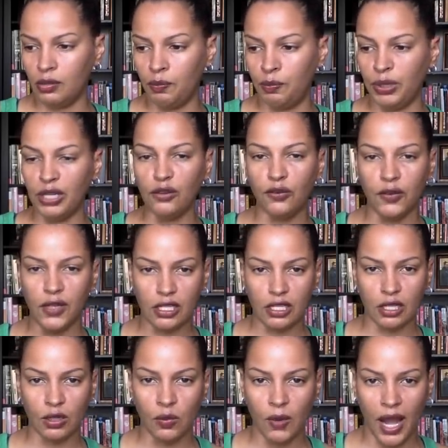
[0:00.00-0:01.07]
benefits
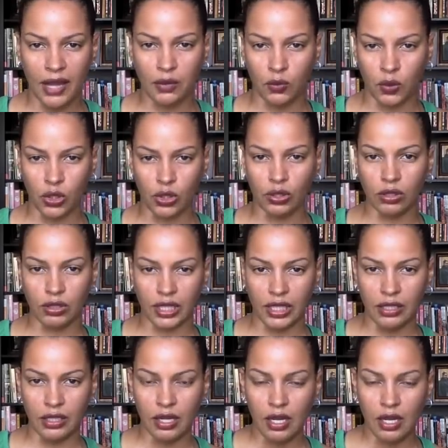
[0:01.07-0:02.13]
in the white world,
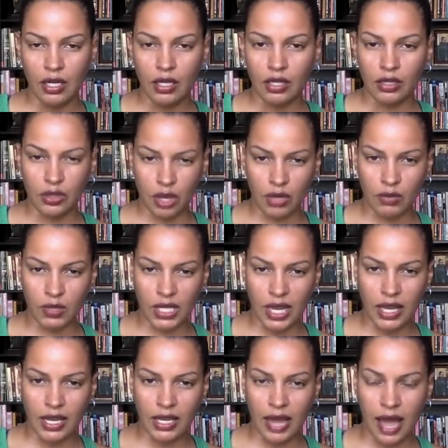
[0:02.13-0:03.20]
and you know what I'm
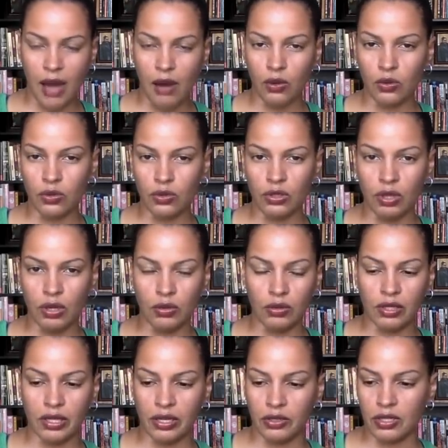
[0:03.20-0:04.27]
saying? How,
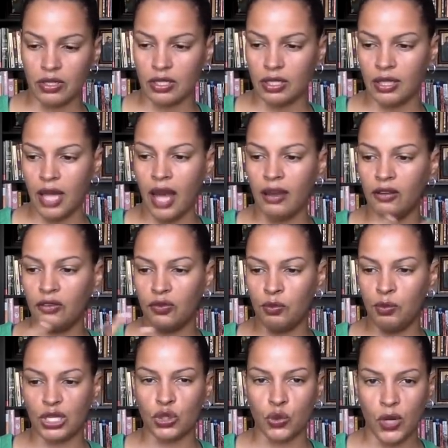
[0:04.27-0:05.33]
there's a lot of
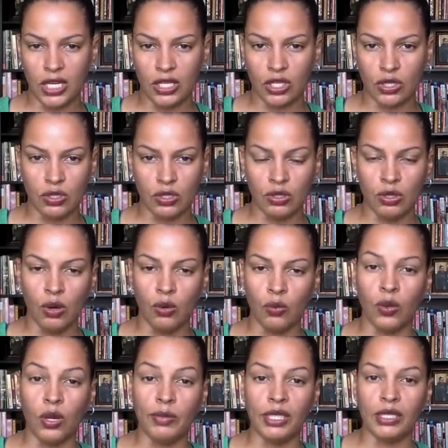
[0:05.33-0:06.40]
mixed race,
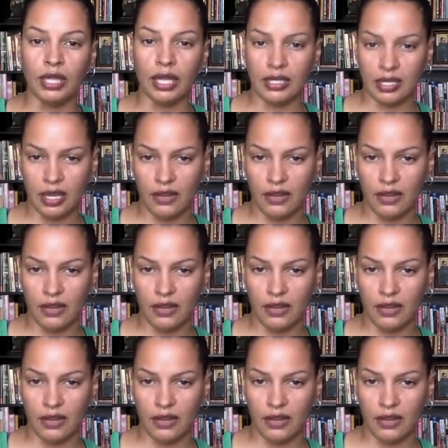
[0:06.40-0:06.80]
women, let's